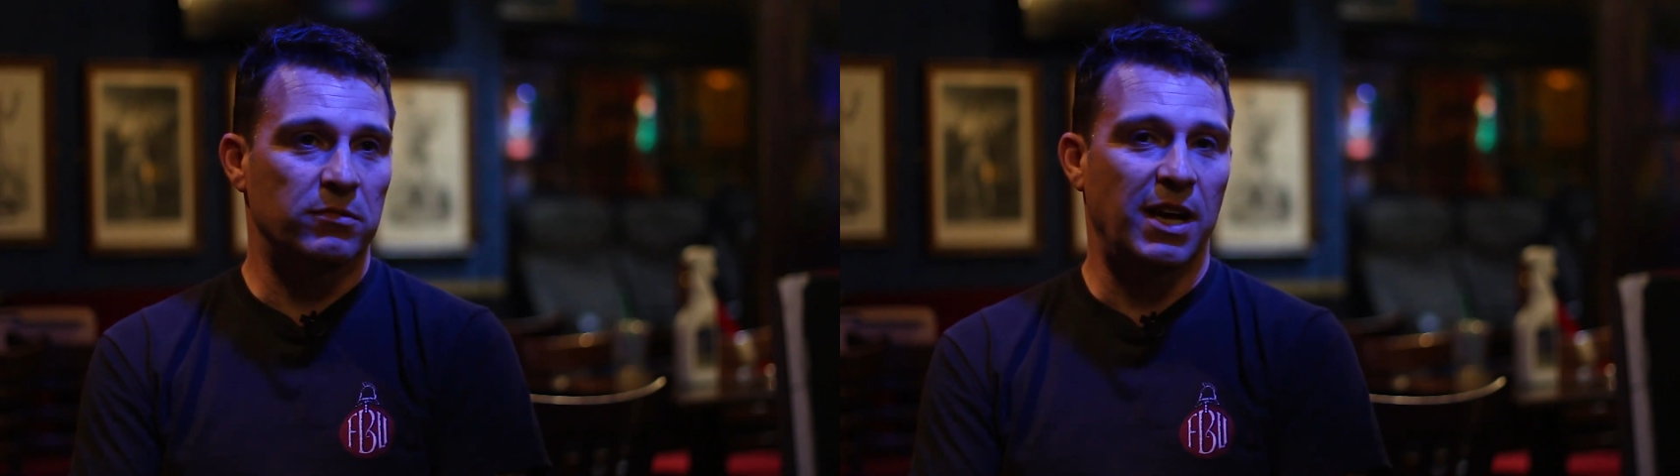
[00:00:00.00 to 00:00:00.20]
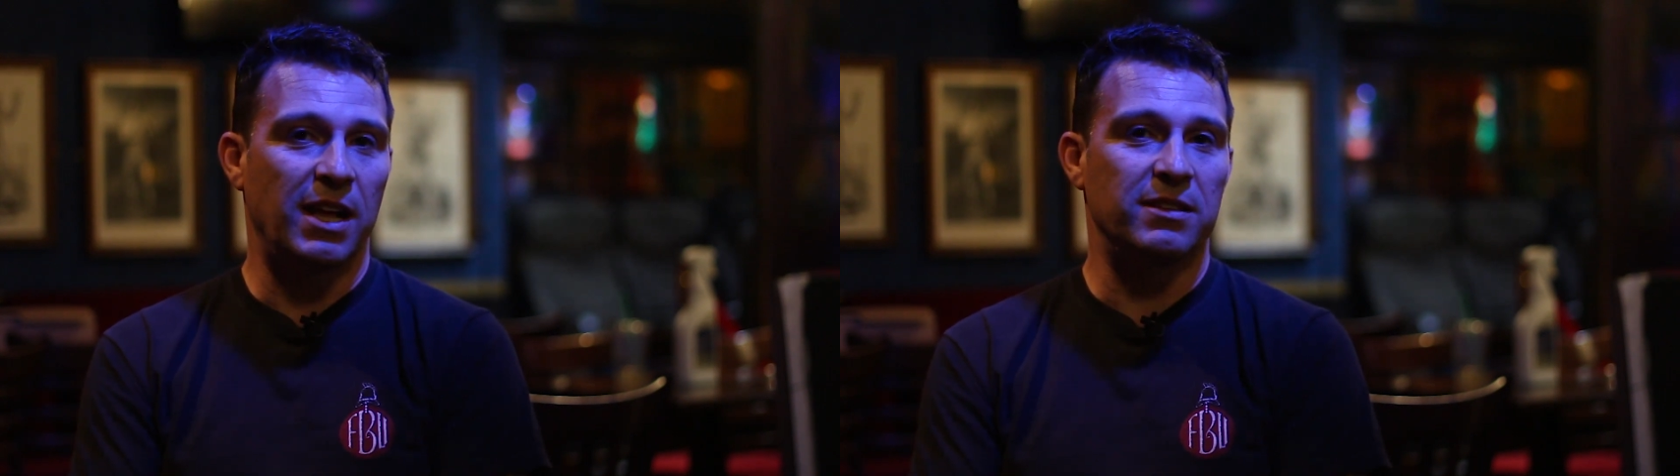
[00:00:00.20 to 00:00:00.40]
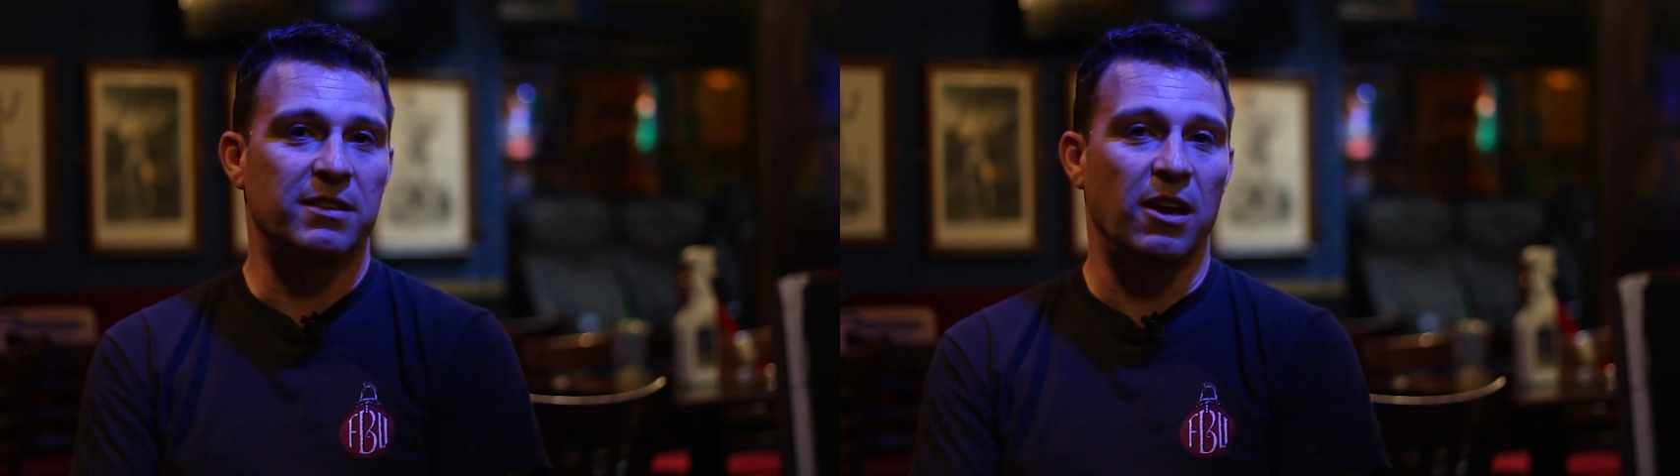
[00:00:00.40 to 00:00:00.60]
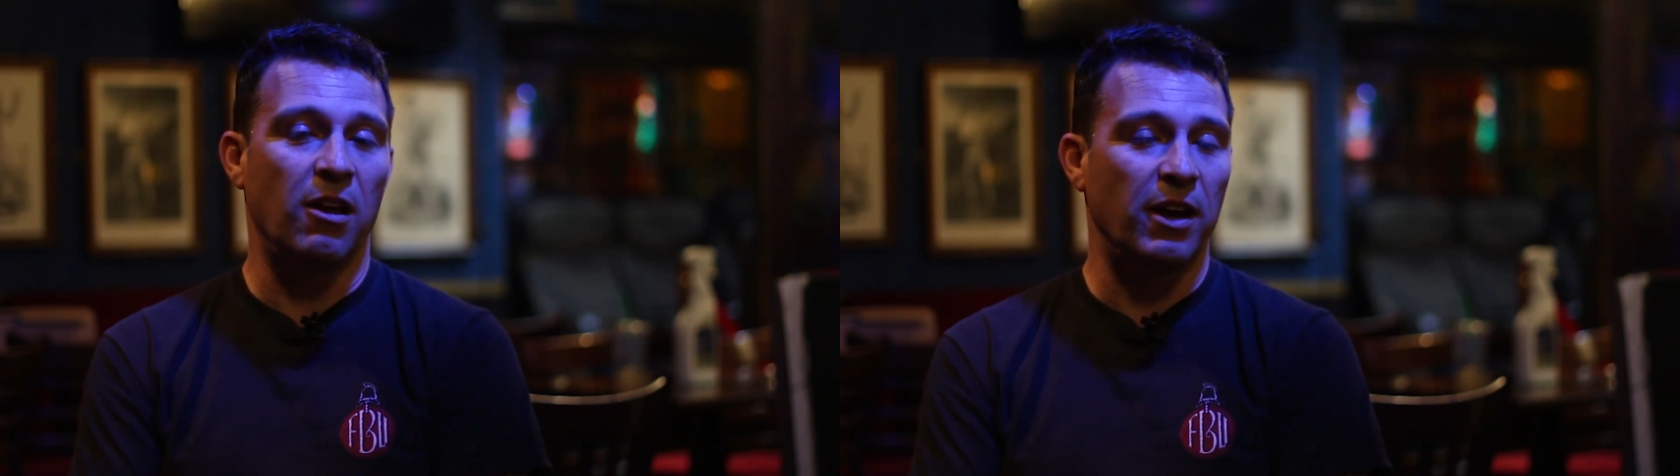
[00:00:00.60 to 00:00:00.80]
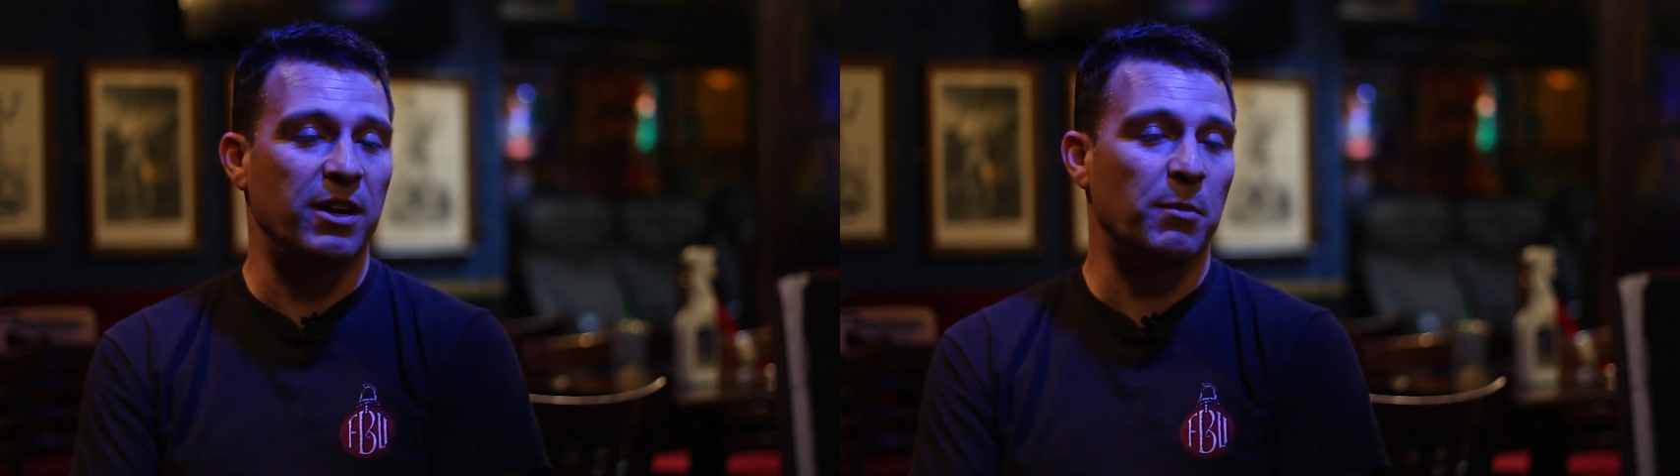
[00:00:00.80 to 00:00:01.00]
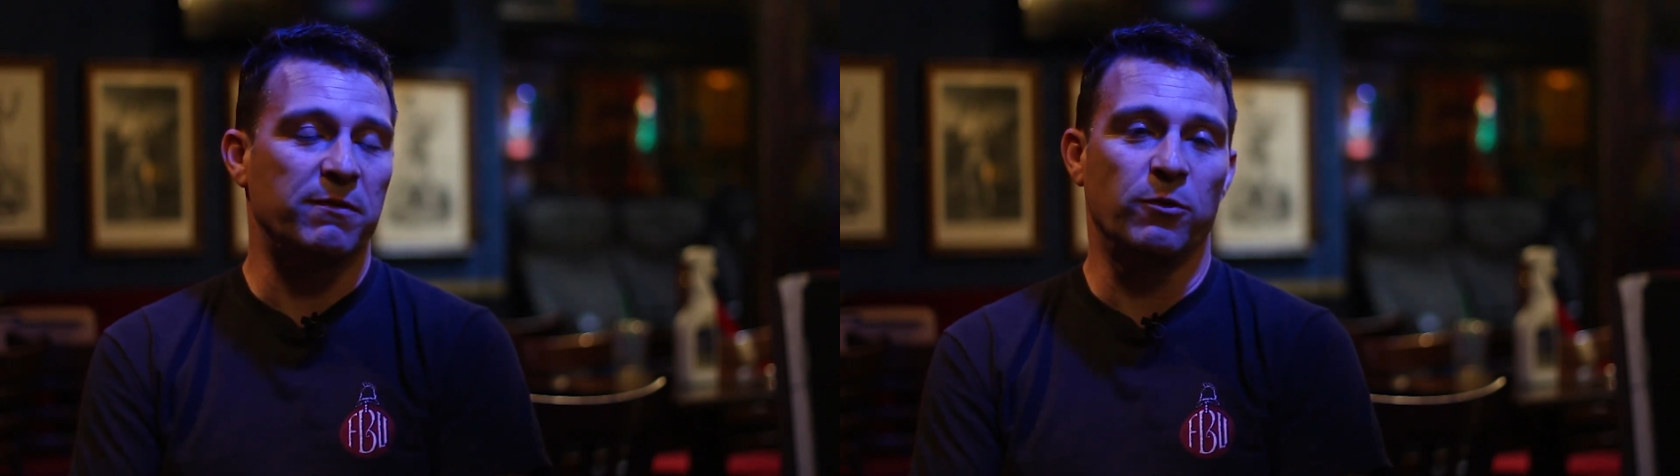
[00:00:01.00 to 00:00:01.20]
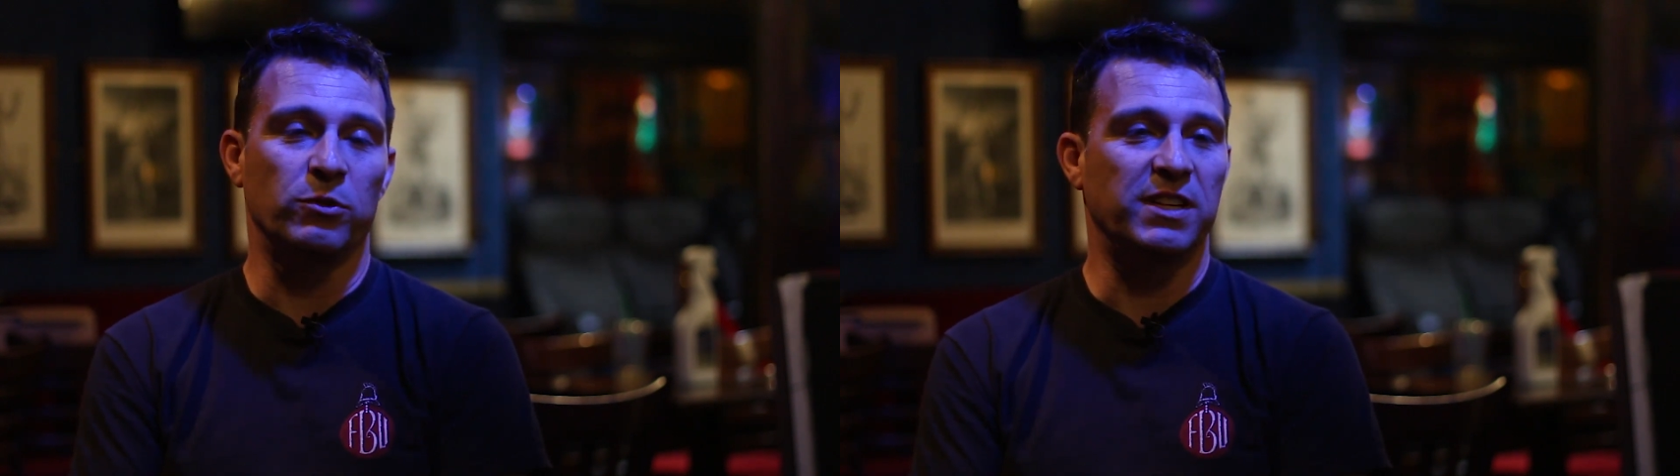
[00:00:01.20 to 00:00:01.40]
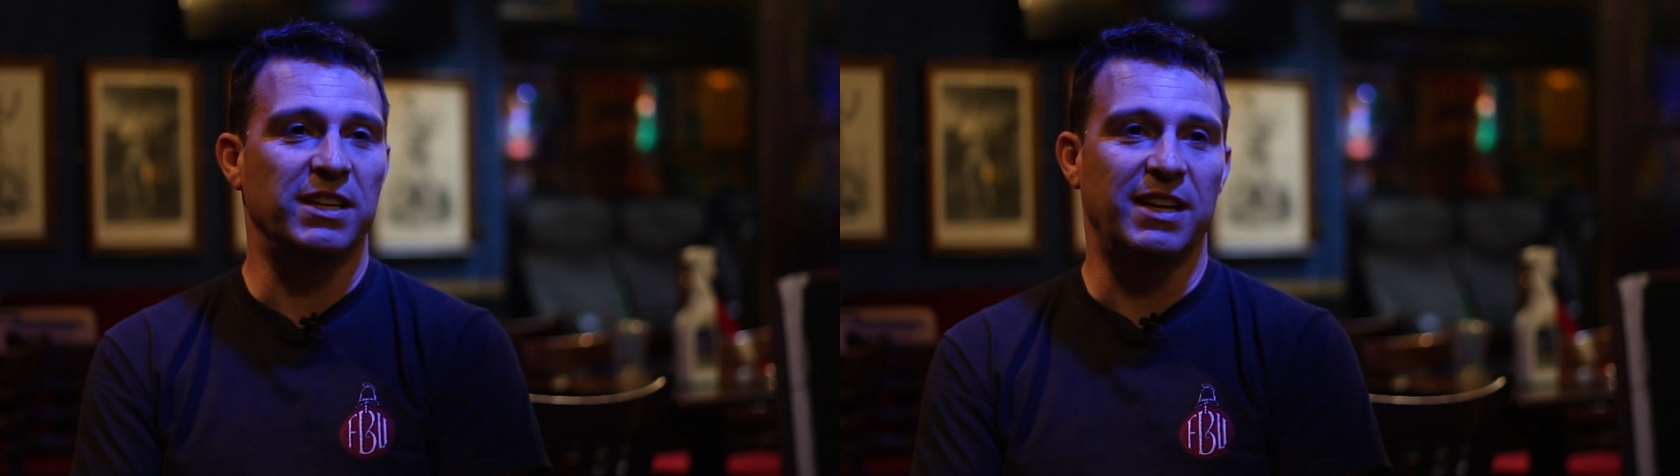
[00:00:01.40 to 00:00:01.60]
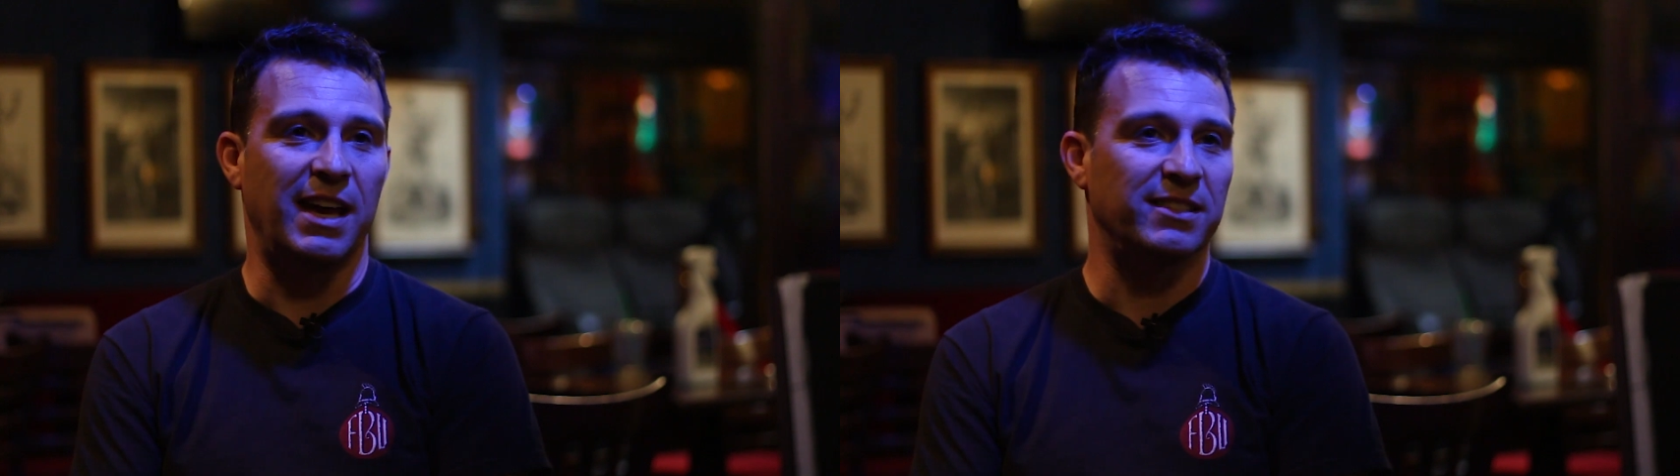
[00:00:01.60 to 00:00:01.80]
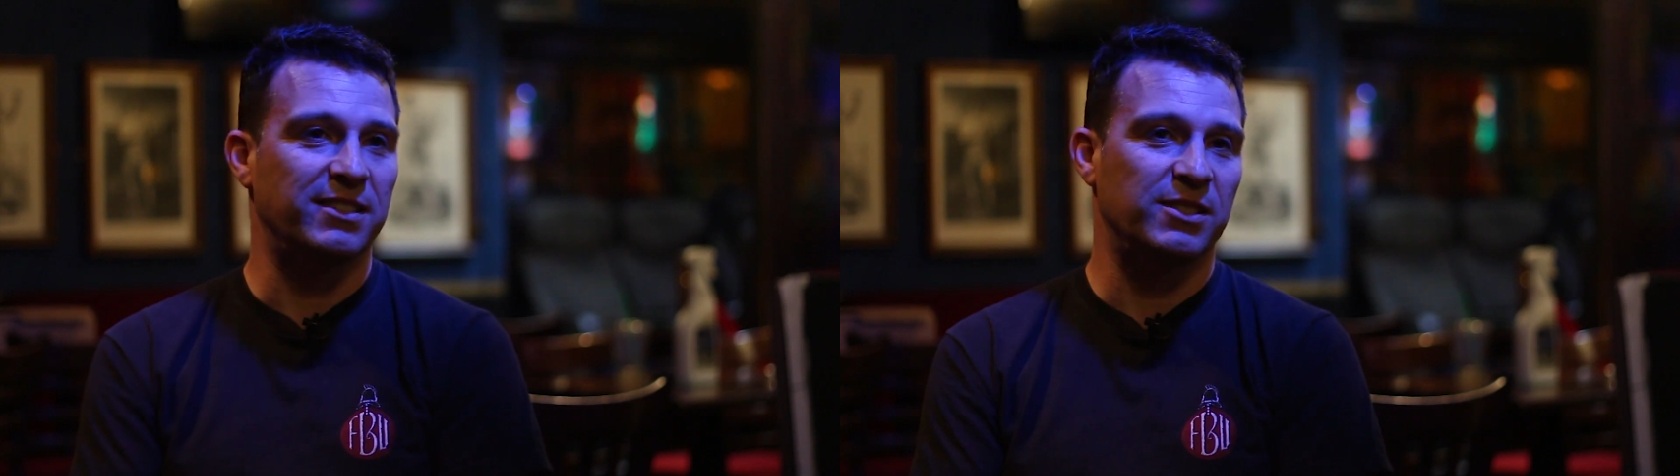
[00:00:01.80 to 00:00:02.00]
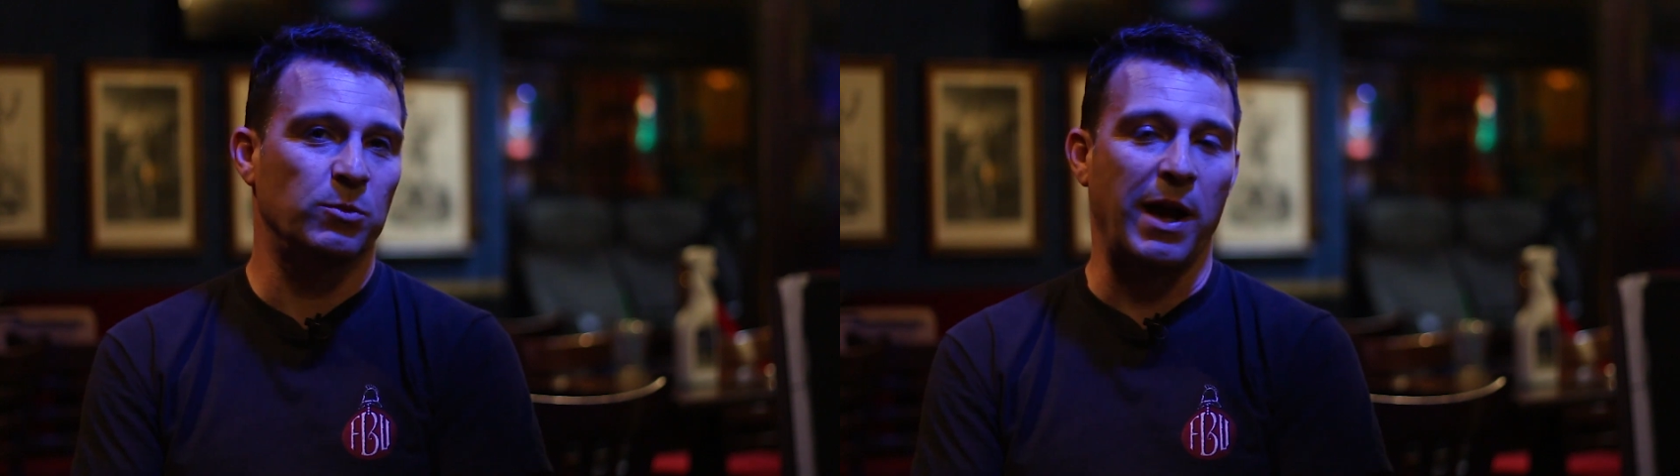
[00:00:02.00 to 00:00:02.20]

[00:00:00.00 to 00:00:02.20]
and the lineup of 14 guests,